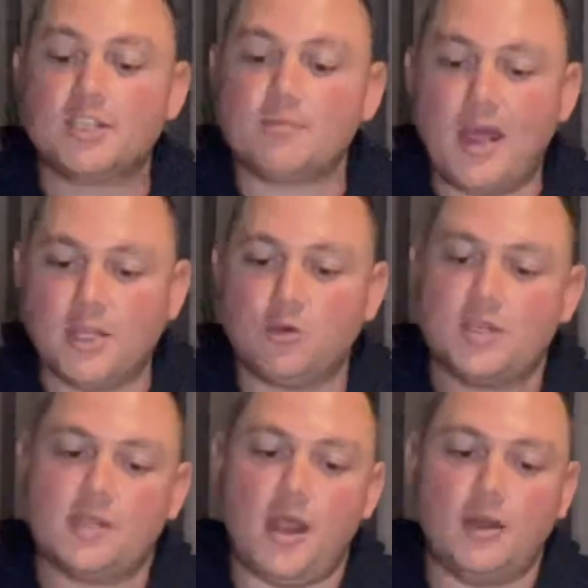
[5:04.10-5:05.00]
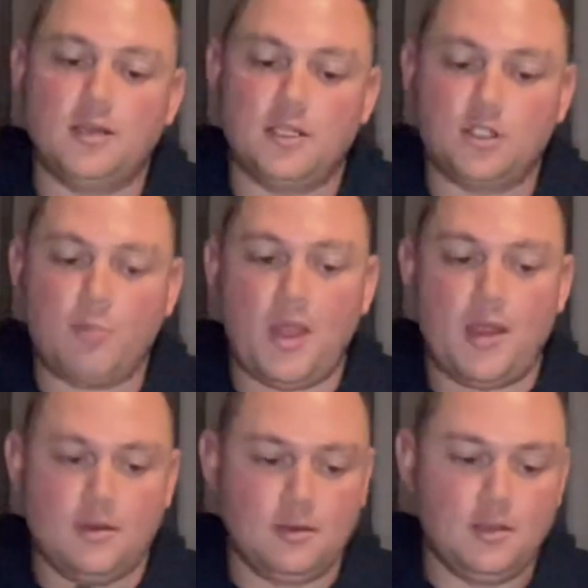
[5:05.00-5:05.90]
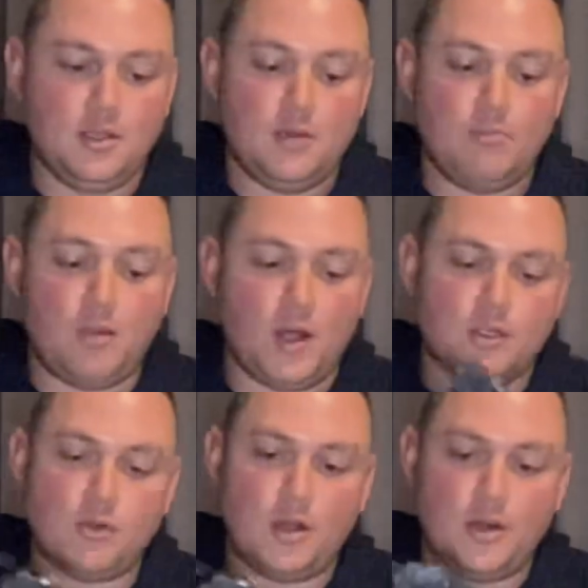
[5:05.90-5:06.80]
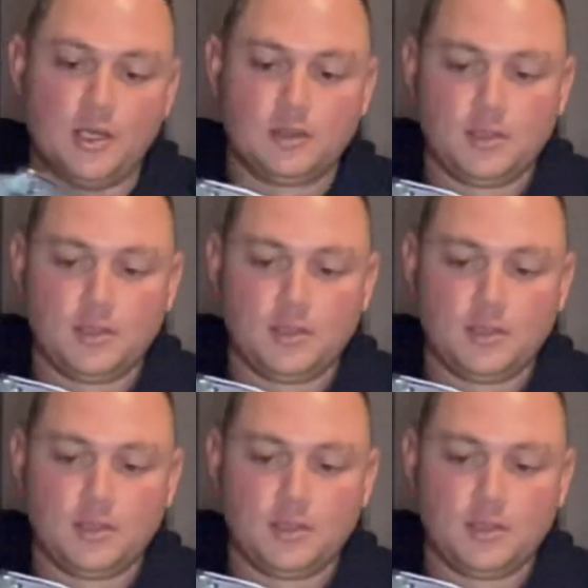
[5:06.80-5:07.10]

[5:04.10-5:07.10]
is made to a standard in Japan by Toyota,